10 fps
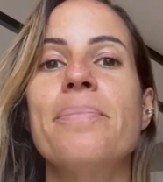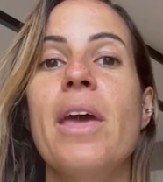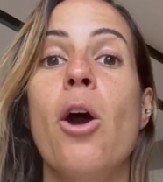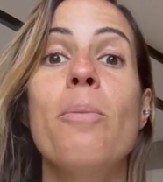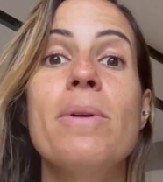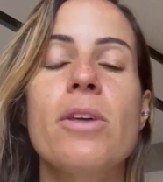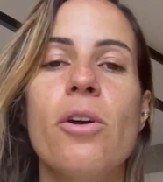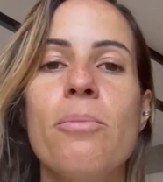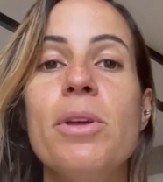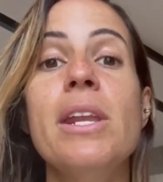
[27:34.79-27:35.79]
helping the
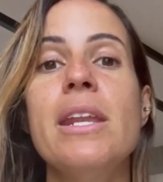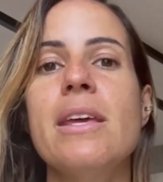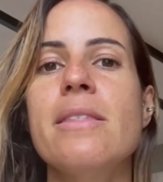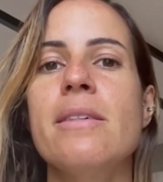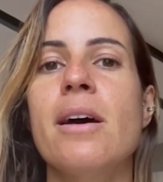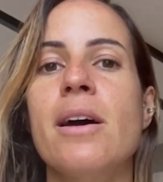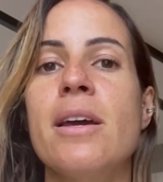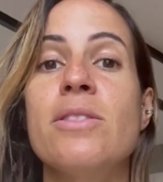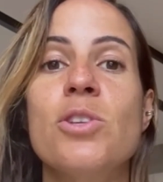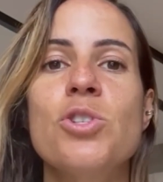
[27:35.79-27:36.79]
community
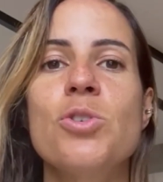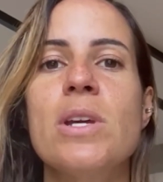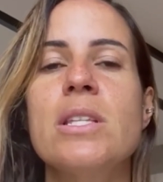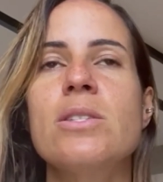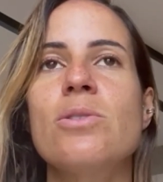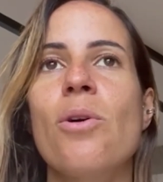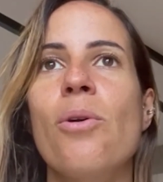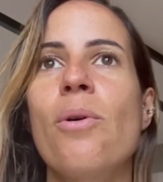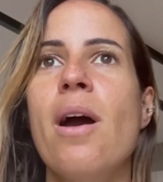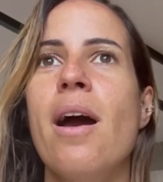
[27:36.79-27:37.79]
in the streets.
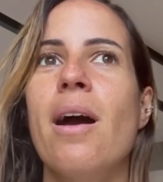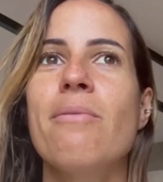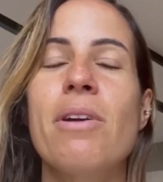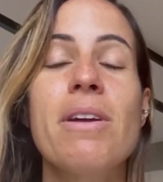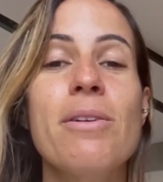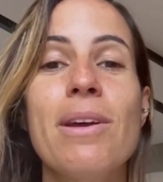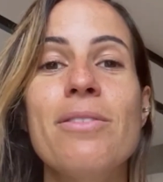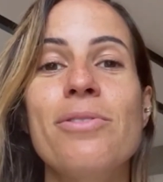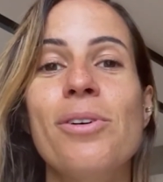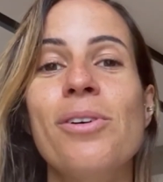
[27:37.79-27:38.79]
So I'm very
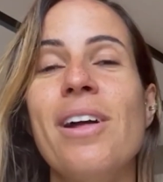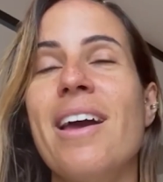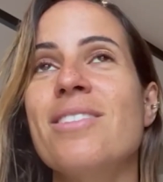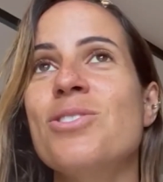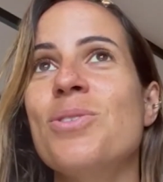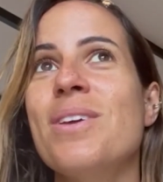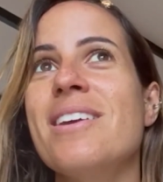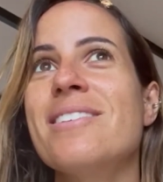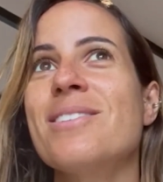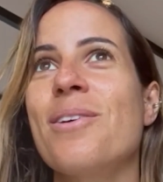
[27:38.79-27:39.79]
grateful. And 2
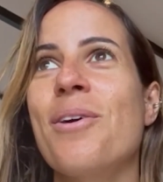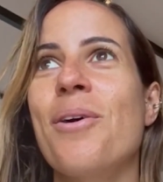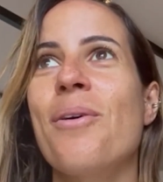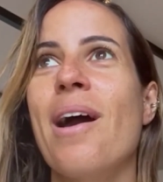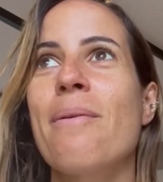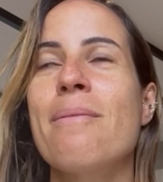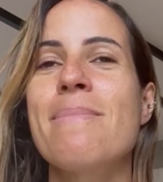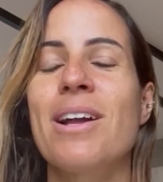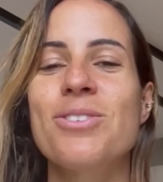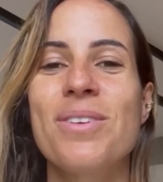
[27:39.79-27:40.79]
years ago, I went
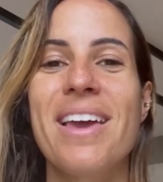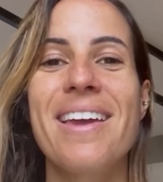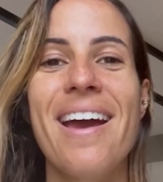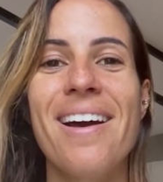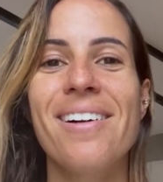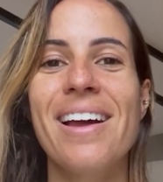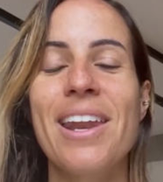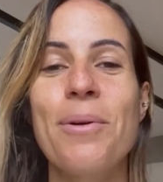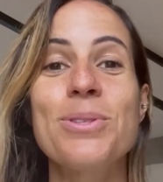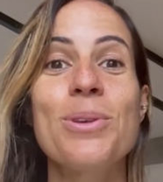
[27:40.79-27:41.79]
back to KL,
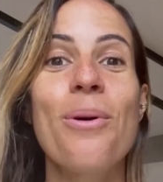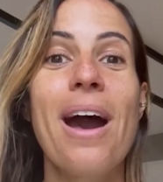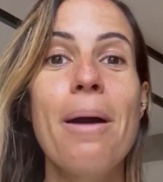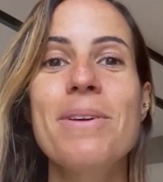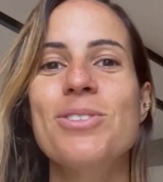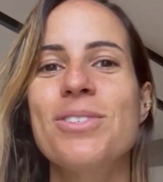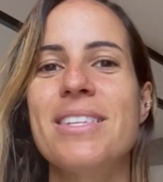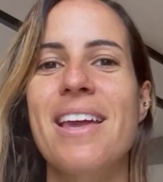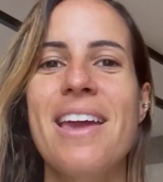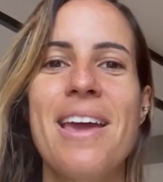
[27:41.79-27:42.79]
and I was so happy to
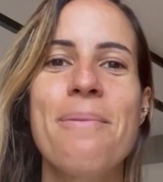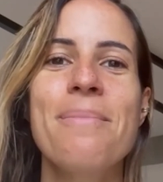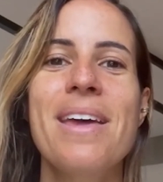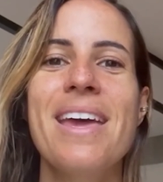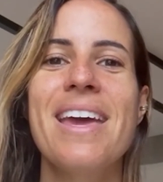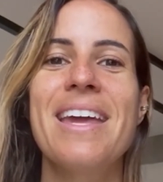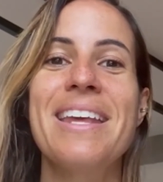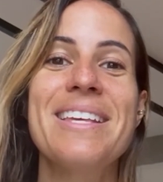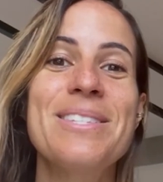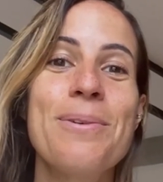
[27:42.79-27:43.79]
see him
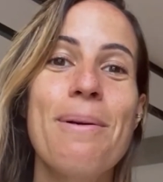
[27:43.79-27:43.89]
in his new